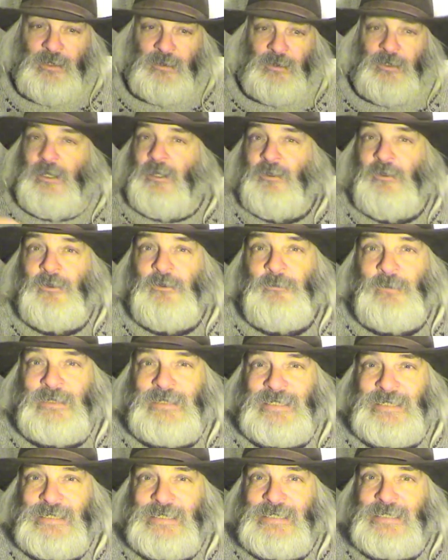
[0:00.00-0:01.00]
let alone
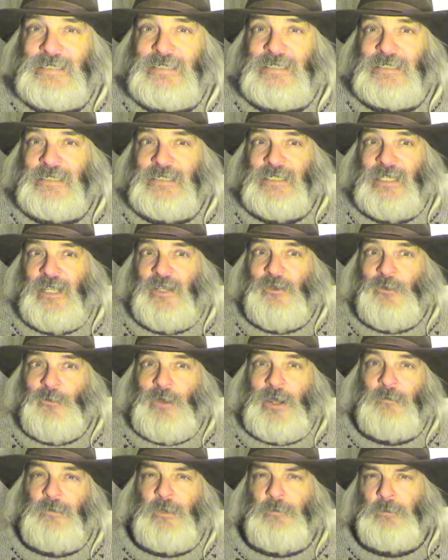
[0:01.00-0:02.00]
what's in it, And you
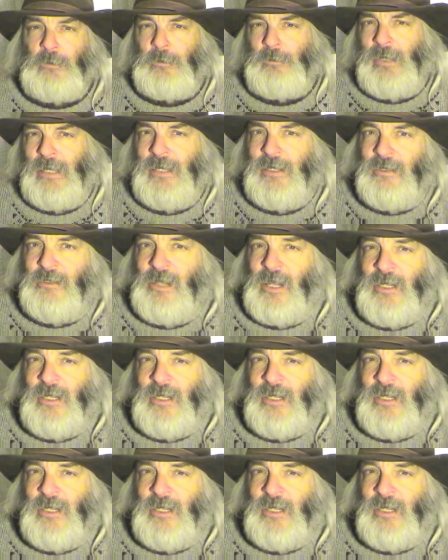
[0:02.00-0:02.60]
want people to pay